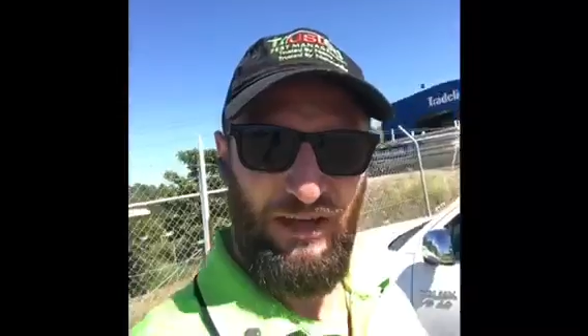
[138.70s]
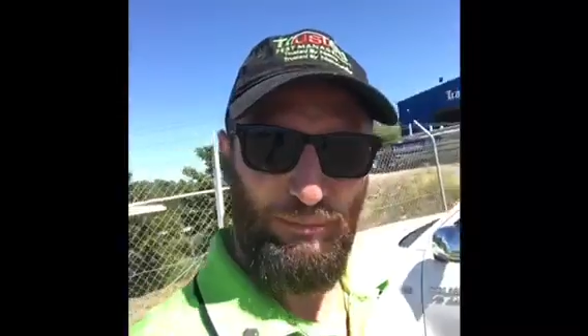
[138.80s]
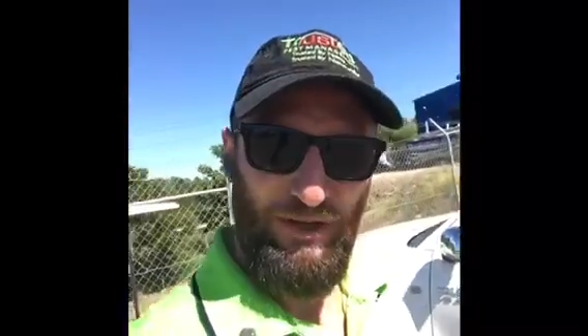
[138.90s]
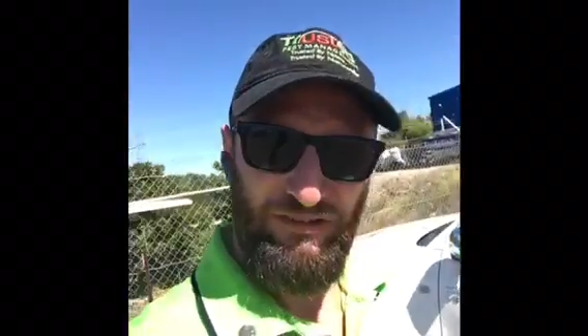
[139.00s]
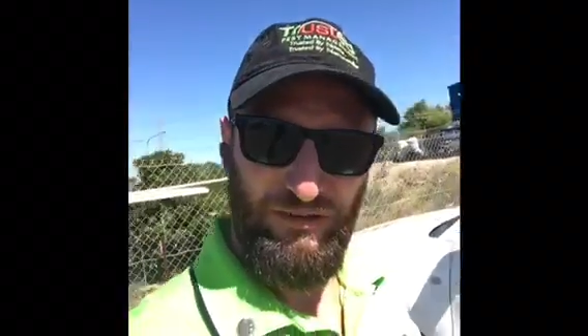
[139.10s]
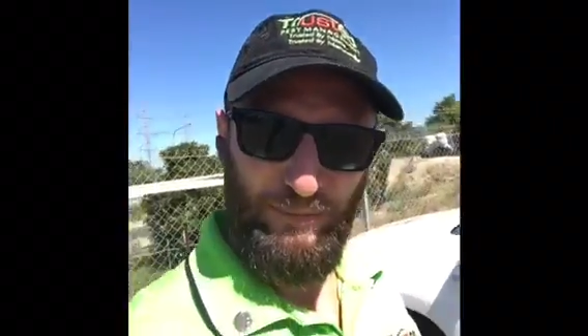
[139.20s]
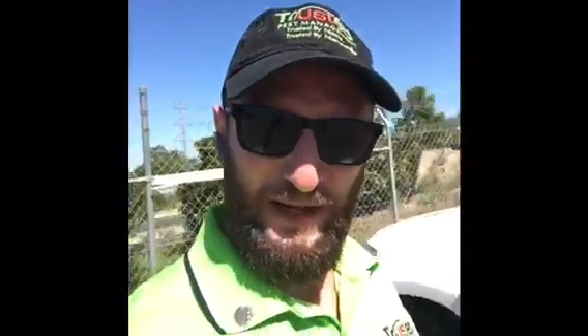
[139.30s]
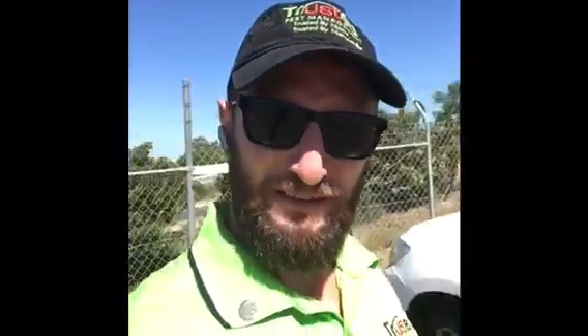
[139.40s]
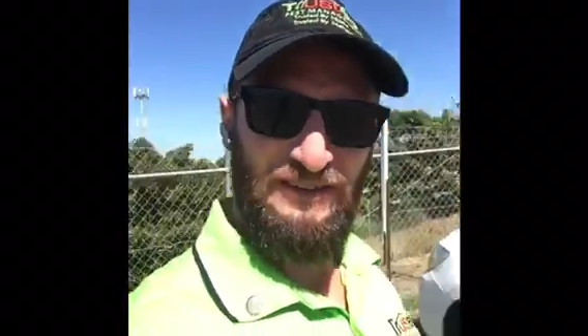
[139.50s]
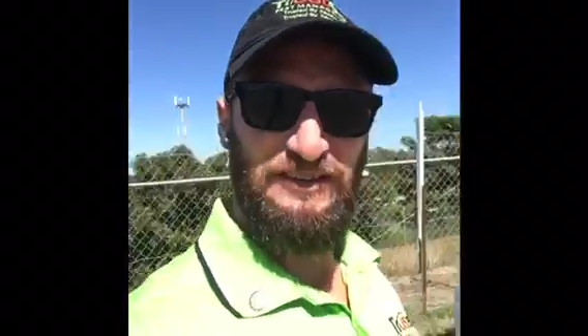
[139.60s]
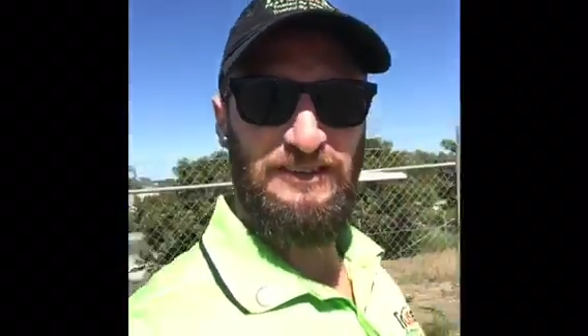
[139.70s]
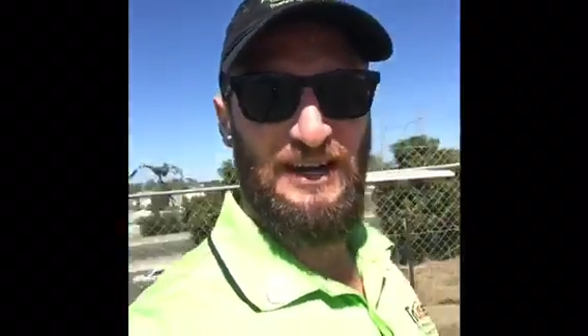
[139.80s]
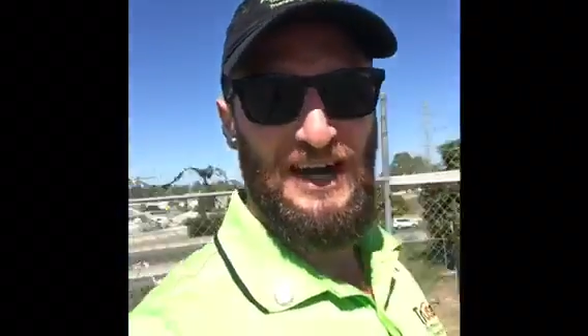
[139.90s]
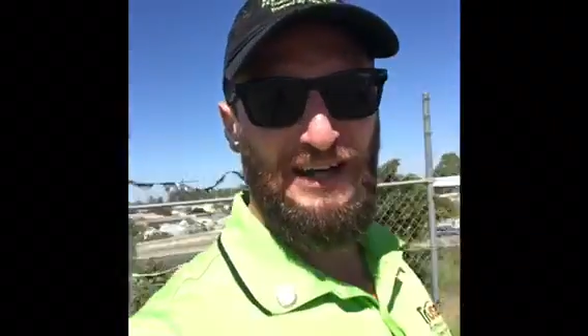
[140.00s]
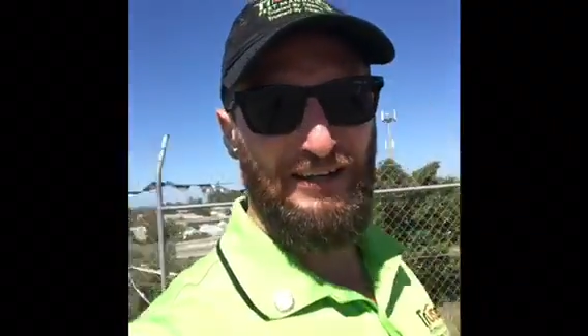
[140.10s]
that brings us back to the
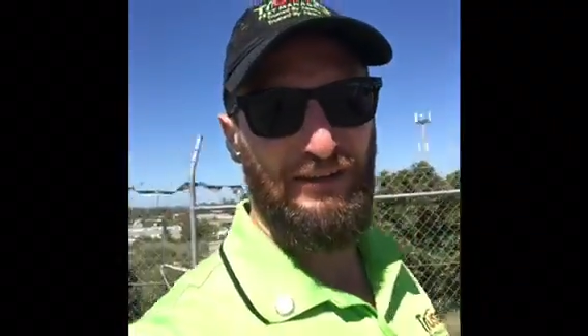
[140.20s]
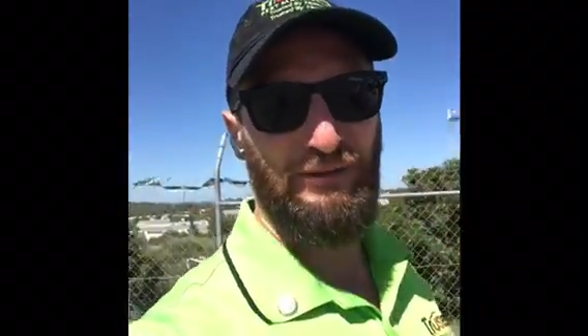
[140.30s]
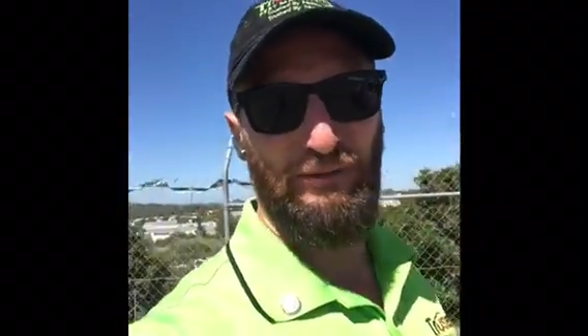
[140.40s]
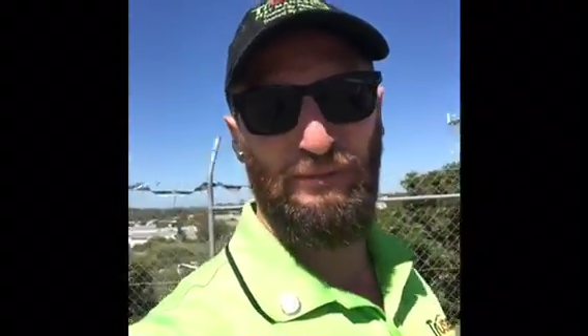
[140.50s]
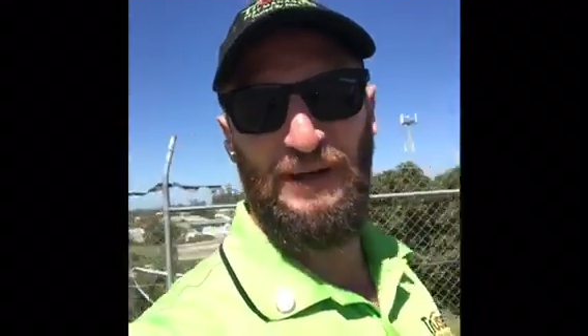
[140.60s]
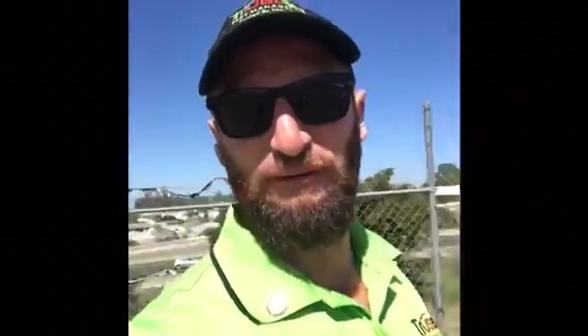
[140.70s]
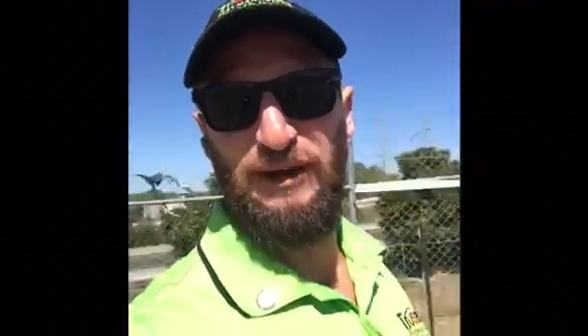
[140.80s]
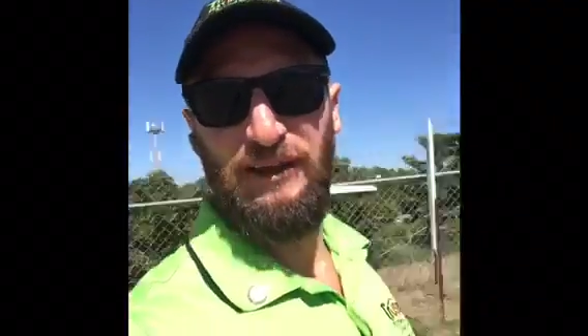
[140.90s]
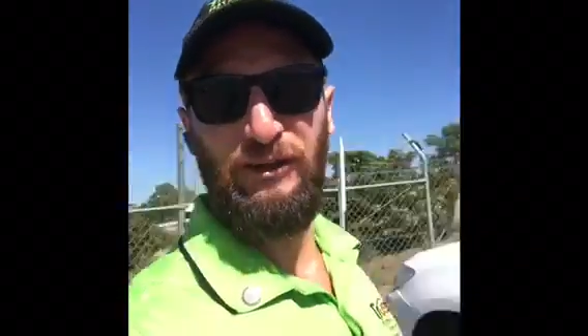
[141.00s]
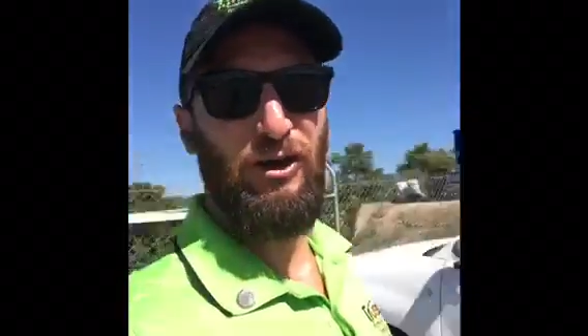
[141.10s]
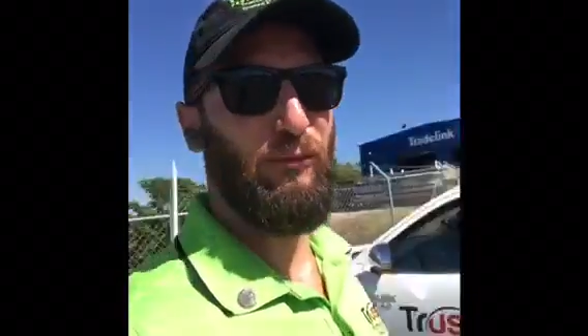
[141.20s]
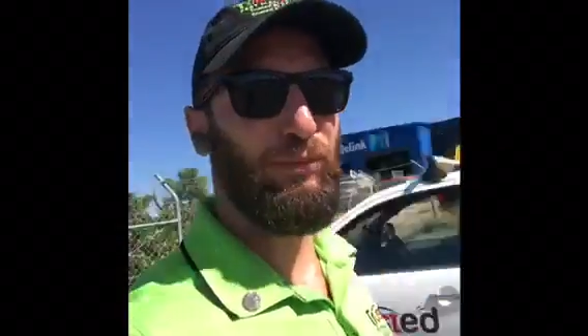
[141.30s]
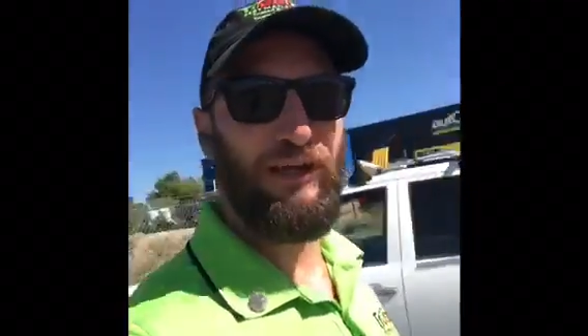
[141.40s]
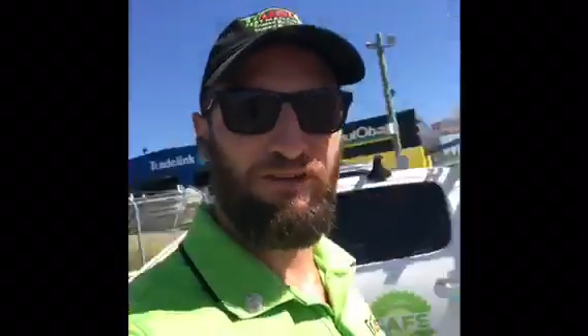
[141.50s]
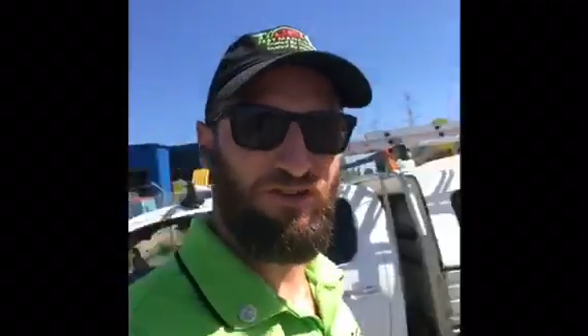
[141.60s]
start. We've been around the
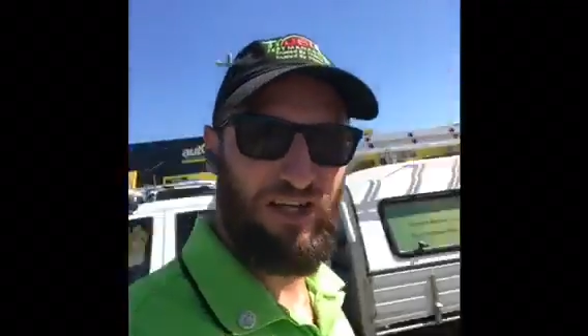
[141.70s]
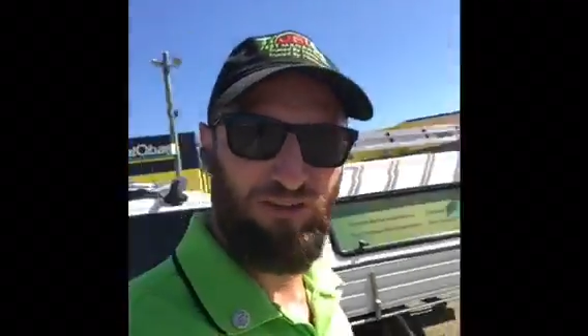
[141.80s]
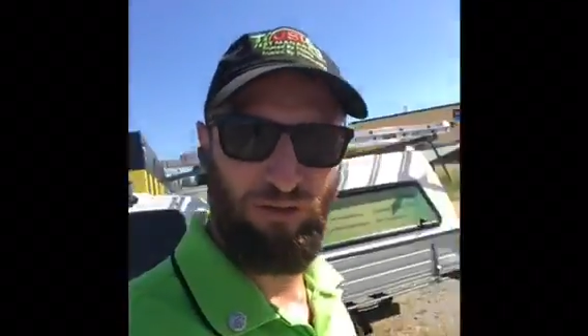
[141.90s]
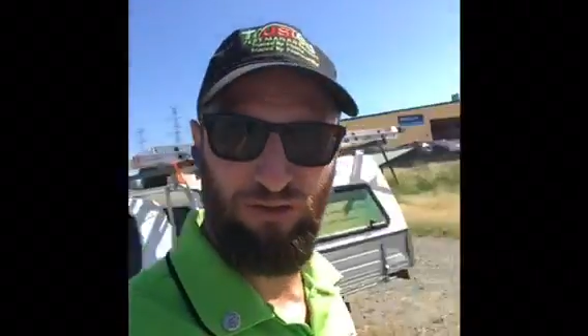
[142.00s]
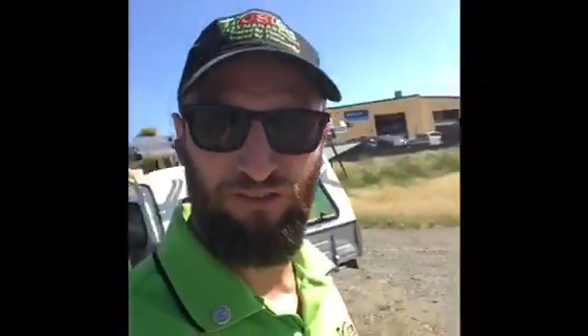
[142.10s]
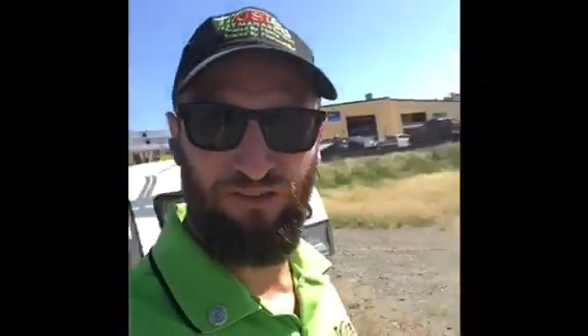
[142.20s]
complex, checked all the